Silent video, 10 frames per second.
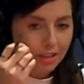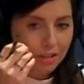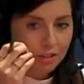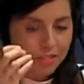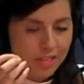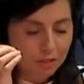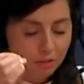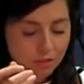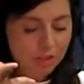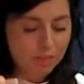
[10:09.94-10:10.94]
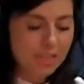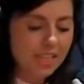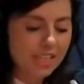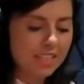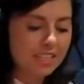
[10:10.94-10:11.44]
You said a quote at the
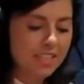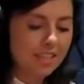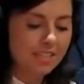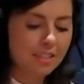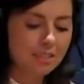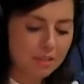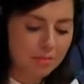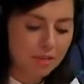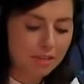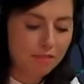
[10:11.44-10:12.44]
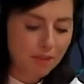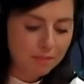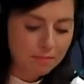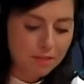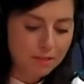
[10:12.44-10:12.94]
beginning that stands out to me
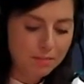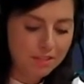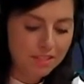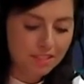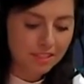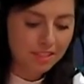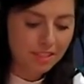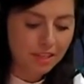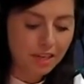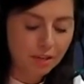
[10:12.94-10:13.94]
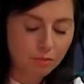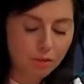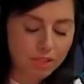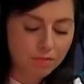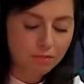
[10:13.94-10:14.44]
invite people to, that our
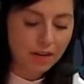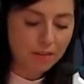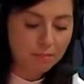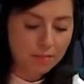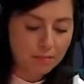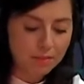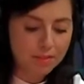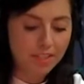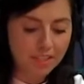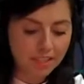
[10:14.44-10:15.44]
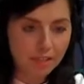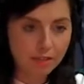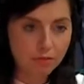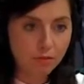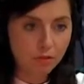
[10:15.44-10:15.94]
words invite people to
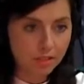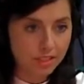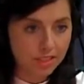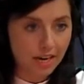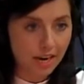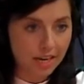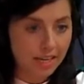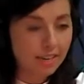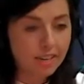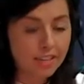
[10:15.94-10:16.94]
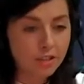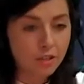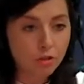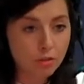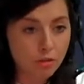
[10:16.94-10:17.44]
live or to die. And I think that's
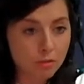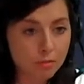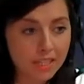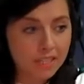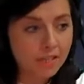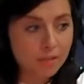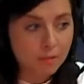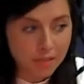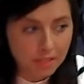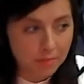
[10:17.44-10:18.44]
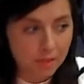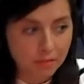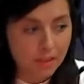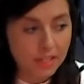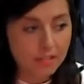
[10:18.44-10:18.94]
so true because even amongst my
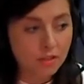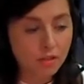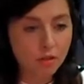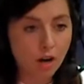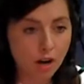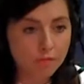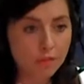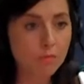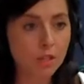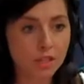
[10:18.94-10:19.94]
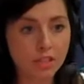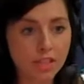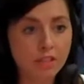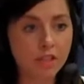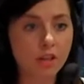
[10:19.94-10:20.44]
friends, so often what I'll
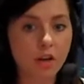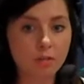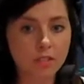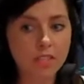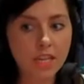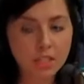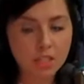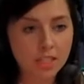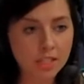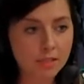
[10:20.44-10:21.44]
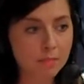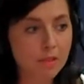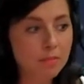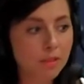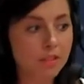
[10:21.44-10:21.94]
hear in conversation is
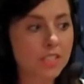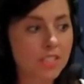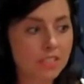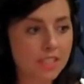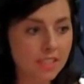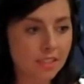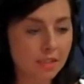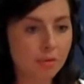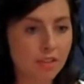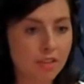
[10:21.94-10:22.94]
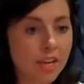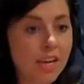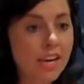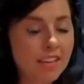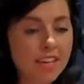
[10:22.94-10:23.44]
people are still dealing with
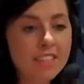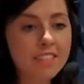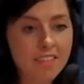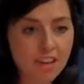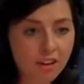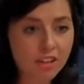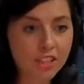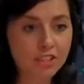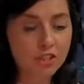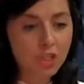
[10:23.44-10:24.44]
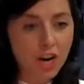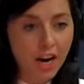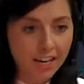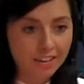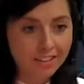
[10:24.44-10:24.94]
things that they heard as a
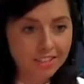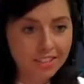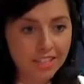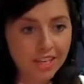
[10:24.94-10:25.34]
child